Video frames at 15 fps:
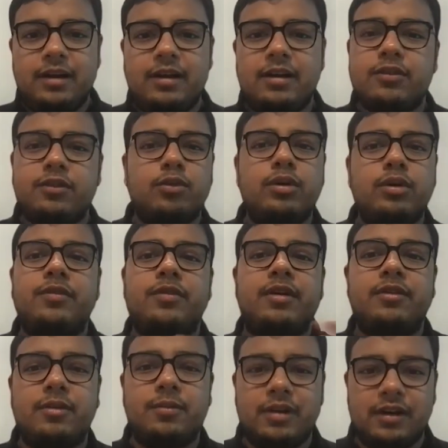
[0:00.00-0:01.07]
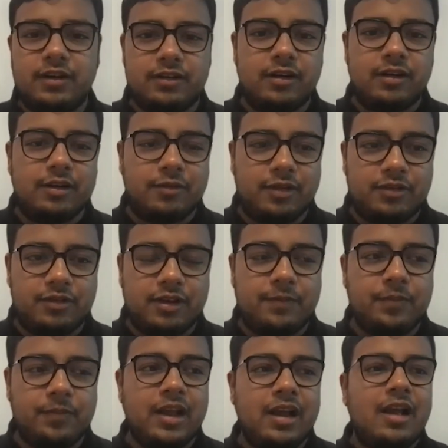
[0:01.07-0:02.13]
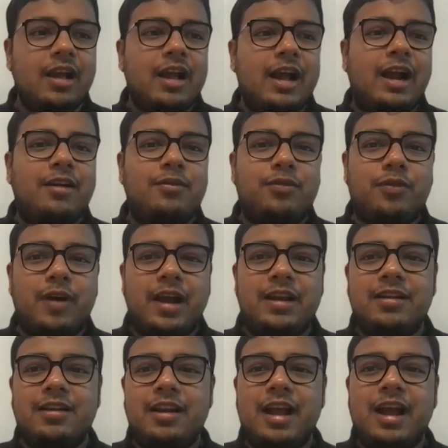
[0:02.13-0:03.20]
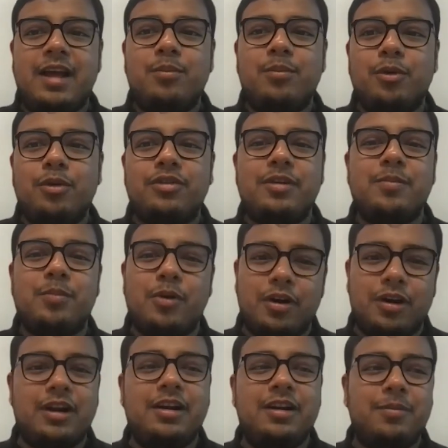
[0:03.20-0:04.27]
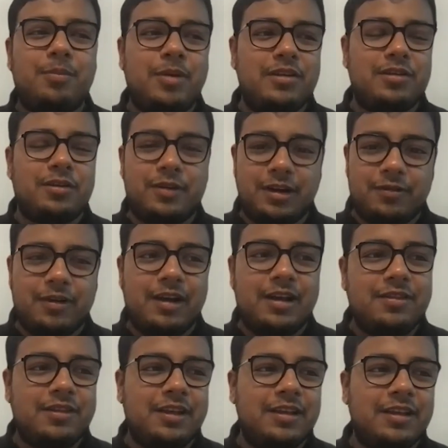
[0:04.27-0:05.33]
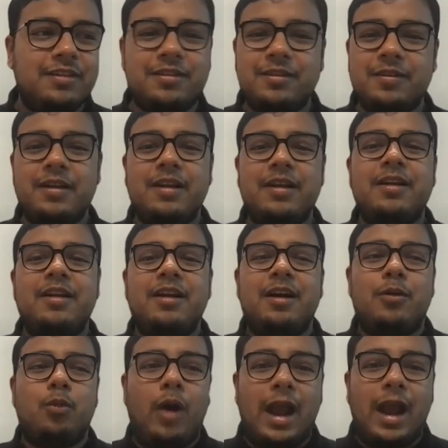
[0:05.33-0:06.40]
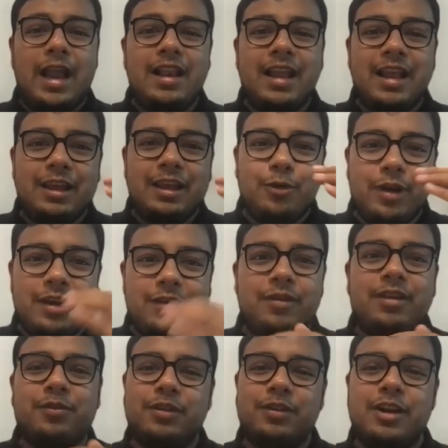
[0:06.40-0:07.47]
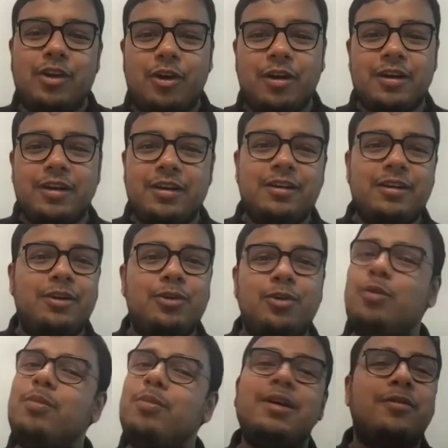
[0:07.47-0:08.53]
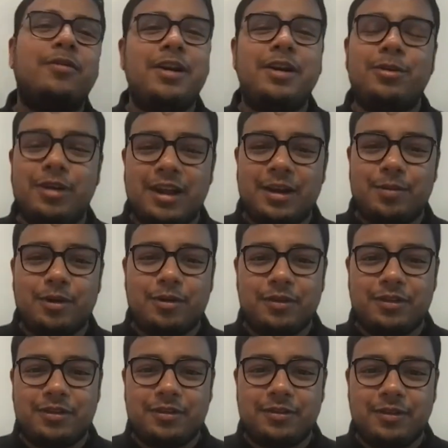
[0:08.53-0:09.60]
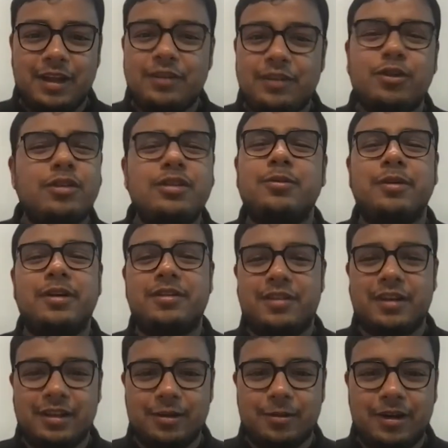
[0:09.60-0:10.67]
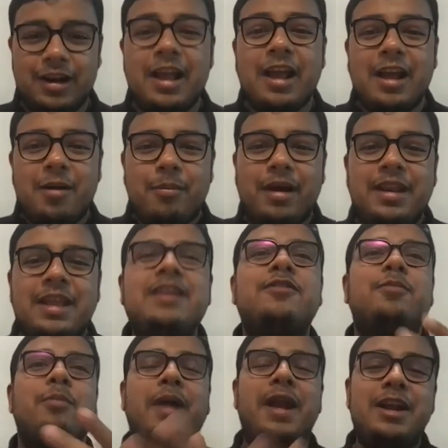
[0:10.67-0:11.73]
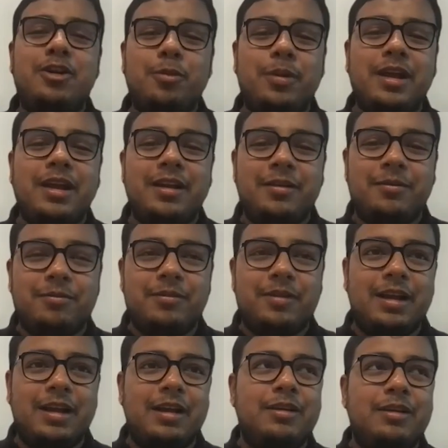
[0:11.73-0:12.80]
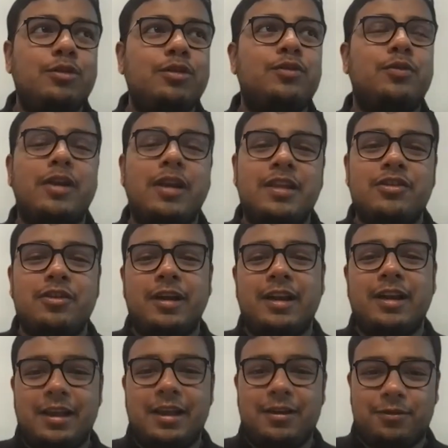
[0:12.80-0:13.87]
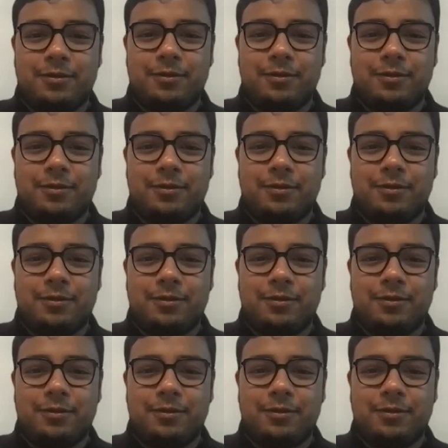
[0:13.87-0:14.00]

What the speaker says: It's no different from traditional investing. And final and most important piece of advice is, while you invest for the long run, don't be afraid to take profits. It's not the worst thing in the world. Money is meant to be used for enjoying life.